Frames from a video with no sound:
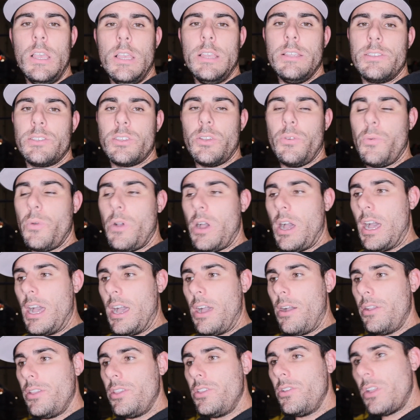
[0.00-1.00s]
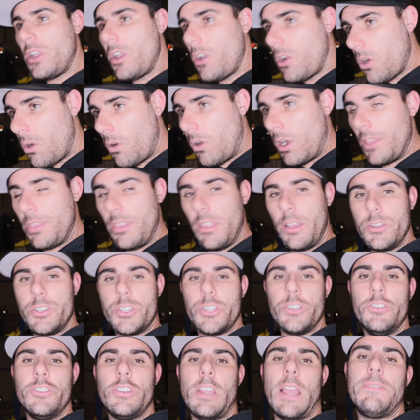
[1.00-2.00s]
So you could go on their
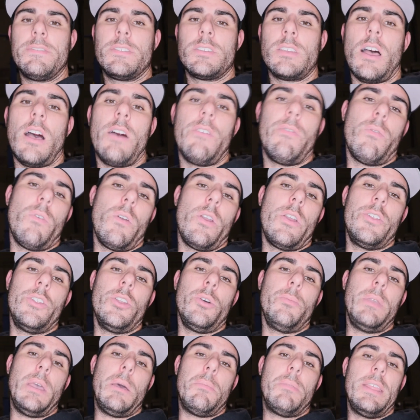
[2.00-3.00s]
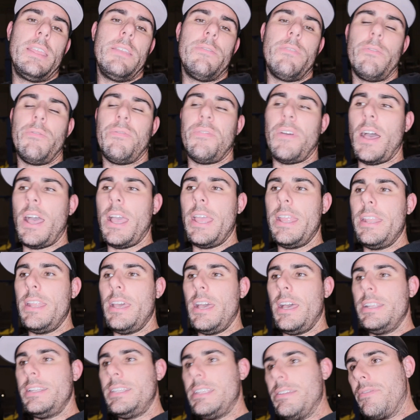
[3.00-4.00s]
True Drive software and you'll be able to even find
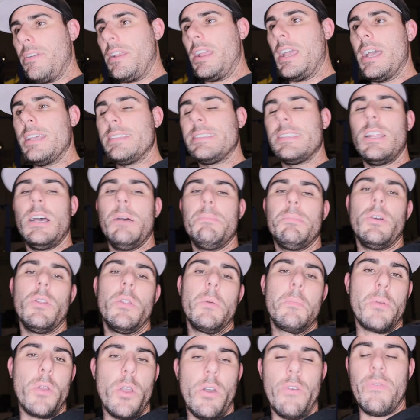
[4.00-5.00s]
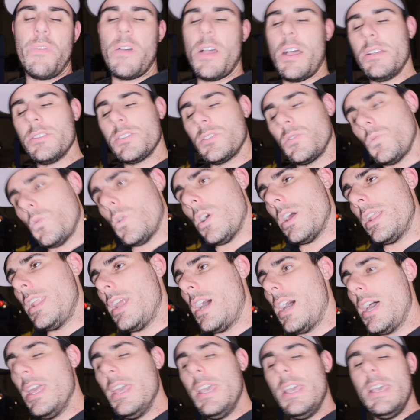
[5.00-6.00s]
different guys that uploaded profiles and
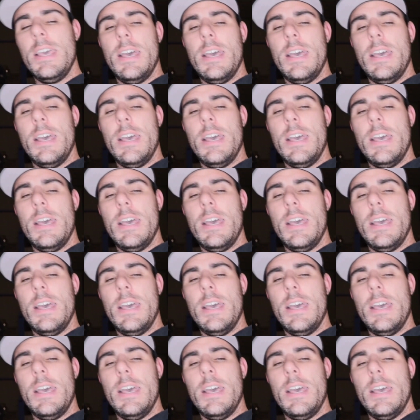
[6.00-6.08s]
whatnot,